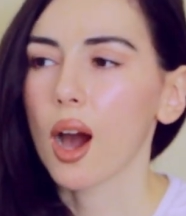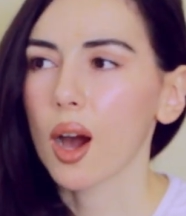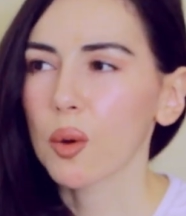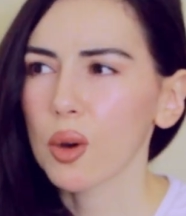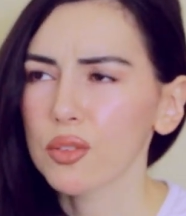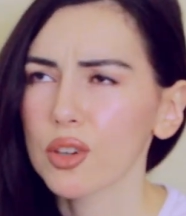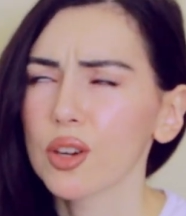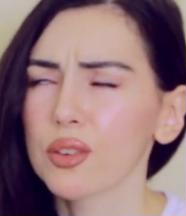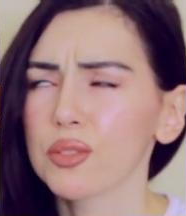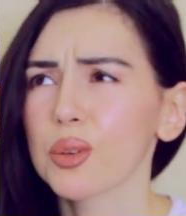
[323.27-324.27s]

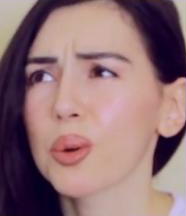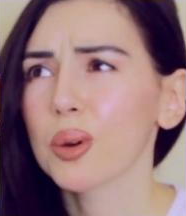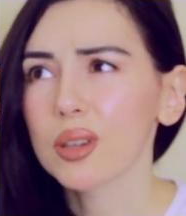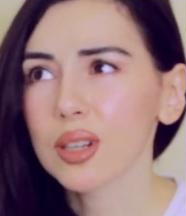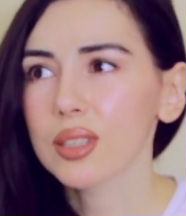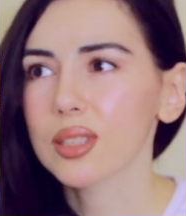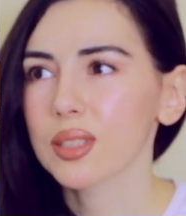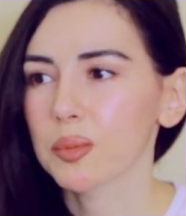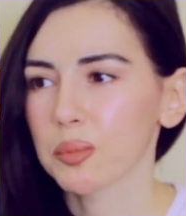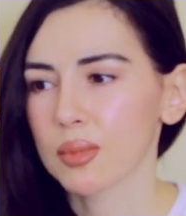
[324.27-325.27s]
However, of
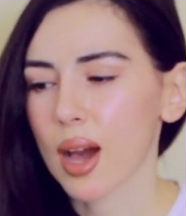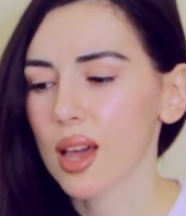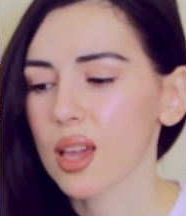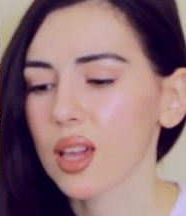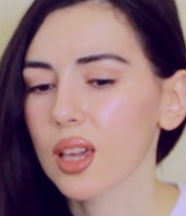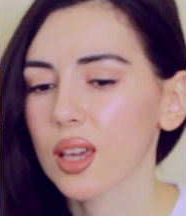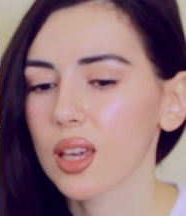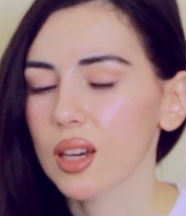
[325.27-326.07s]
course, my